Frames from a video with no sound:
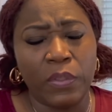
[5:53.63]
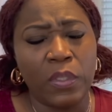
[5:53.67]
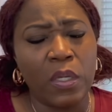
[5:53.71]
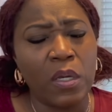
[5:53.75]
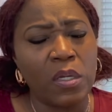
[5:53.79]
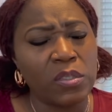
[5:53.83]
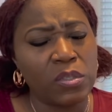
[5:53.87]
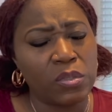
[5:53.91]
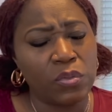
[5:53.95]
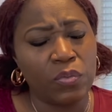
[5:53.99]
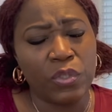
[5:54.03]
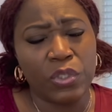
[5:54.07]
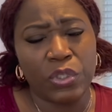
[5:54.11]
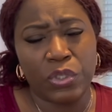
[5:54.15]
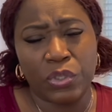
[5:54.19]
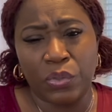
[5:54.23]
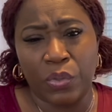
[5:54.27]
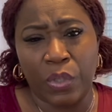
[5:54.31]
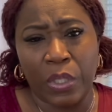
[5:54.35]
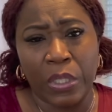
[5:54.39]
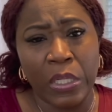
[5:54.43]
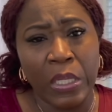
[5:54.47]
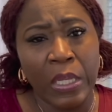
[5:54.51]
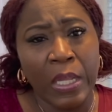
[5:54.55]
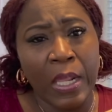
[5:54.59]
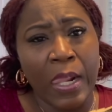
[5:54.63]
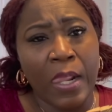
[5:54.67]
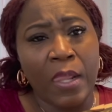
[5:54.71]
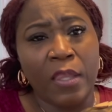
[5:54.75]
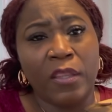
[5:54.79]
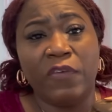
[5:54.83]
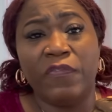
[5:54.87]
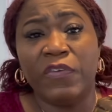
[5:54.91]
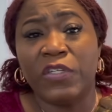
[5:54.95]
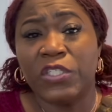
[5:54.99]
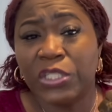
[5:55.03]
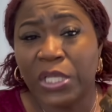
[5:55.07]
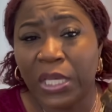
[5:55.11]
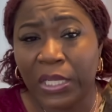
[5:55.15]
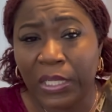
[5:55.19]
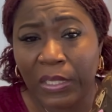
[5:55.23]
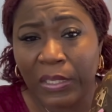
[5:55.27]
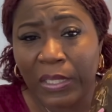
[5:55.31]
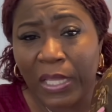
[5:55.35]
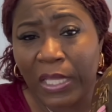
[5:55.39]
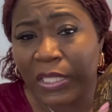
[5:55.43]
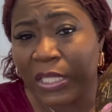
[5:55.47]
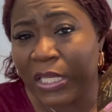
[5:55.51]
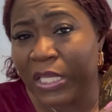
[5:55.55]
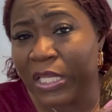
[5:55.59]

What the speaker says: Long story short, the vachetta leather,